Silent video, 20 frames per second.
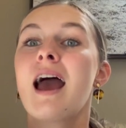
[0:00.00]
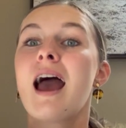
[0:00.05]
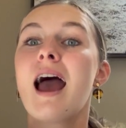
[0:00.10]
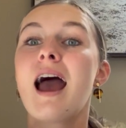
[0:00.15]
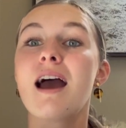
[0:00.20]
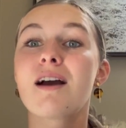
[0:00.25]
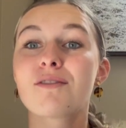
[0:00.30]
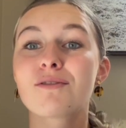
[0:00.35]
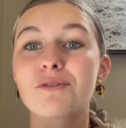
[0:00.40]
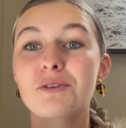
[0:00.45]

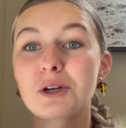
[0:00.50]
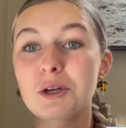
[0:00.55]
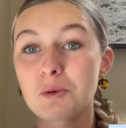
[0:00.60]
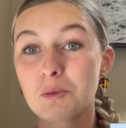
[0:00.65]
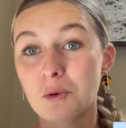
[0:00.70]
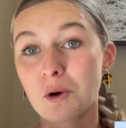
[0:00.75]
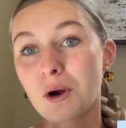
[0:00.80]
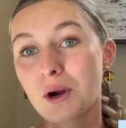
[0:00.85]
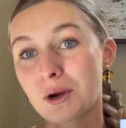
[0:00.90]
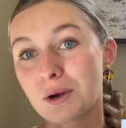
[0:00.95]
Every
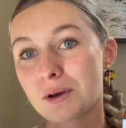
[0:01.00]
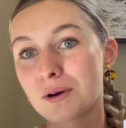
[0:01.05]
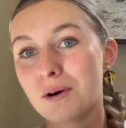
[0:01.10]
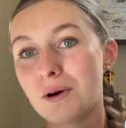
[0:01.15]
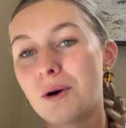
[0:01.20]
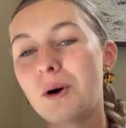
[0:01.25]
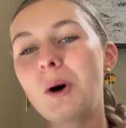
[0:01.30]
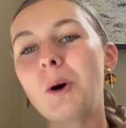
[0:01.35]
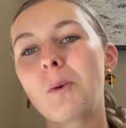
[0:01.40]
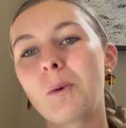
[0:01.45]
word
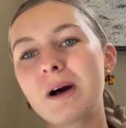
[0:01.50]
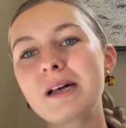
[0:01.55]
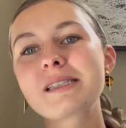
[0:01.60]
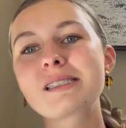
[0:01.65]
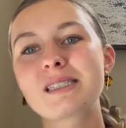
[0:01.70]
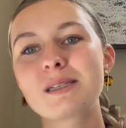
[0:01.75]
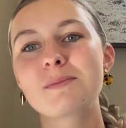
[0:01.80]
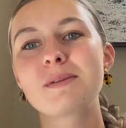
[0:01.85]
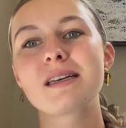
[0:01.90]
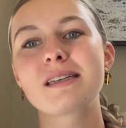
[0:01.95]
wants
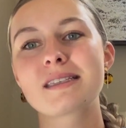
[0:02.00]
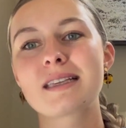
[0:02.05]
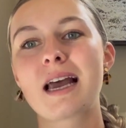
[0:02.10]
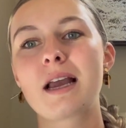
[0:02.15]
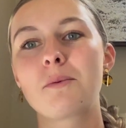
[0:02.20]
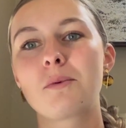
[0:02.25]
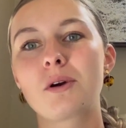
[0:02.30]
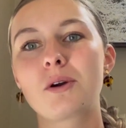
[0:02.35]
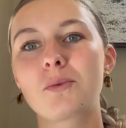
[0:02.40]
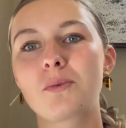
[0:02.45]
to be a
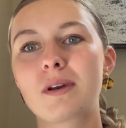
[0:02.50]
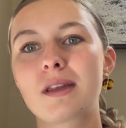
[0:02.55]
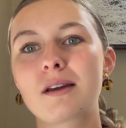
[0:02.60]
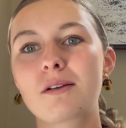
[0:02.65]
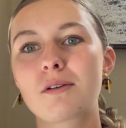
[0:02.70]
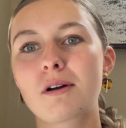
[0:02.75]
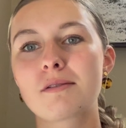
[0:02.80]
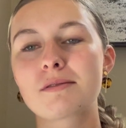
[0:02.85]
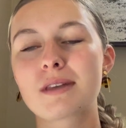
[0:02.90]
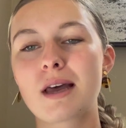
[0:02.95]
sight word when it
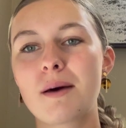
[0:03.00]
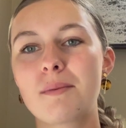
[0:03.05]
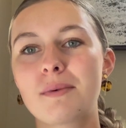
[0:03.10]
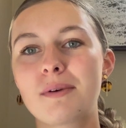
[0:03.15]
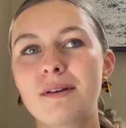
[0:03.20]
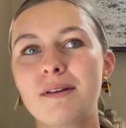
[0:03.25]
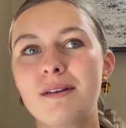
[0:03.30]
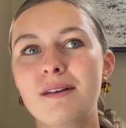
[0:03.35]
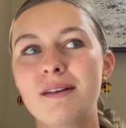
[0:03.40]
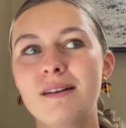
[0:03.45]
grows
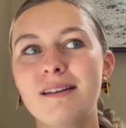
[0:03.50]
up.